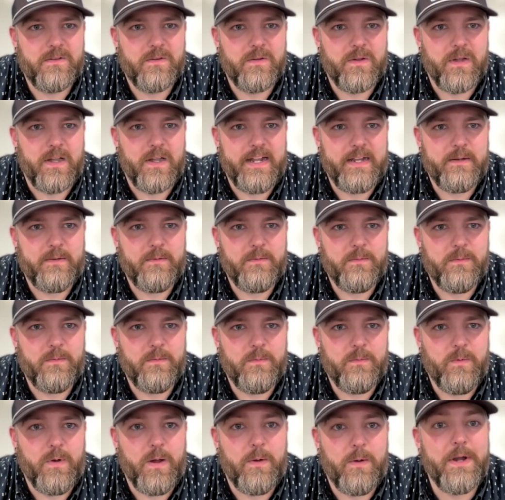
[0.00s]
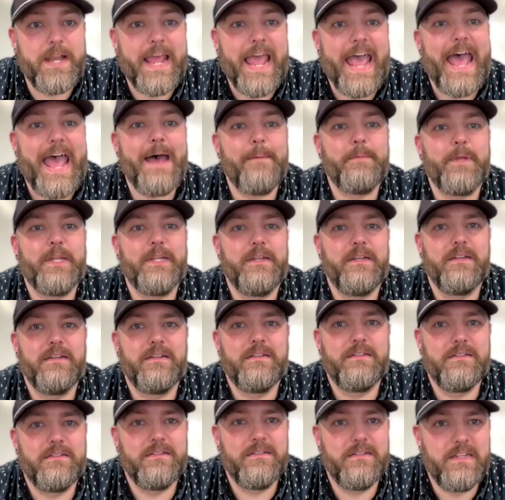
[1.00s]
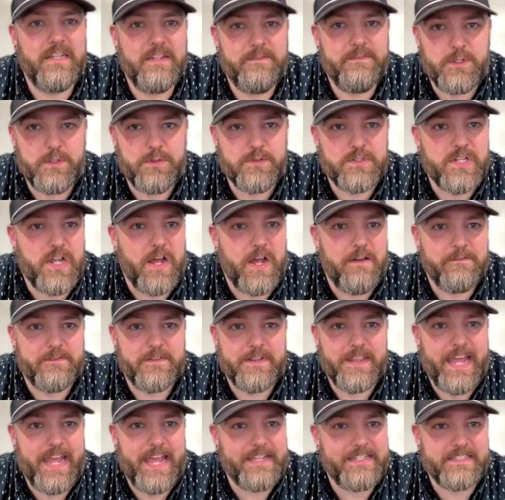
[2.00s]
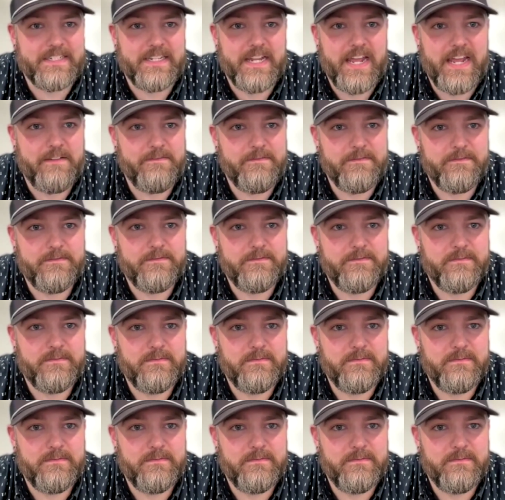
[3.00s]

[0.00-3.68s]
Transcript: Right. What would happen if you solved that stuff?